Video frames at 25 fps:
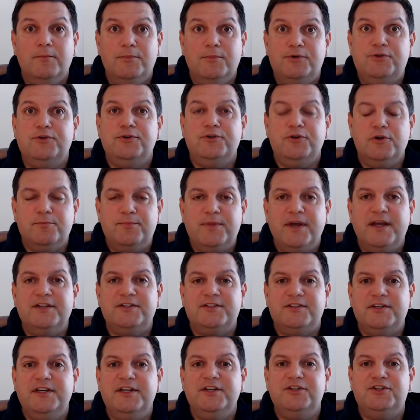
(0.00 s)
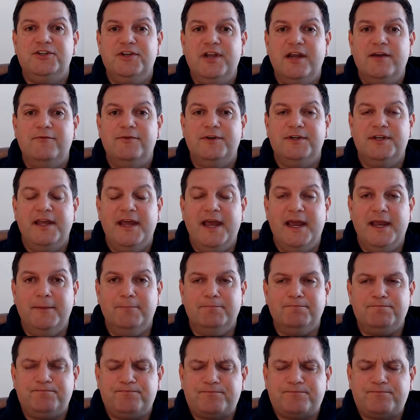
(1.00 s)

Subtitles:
Do your best each and every day.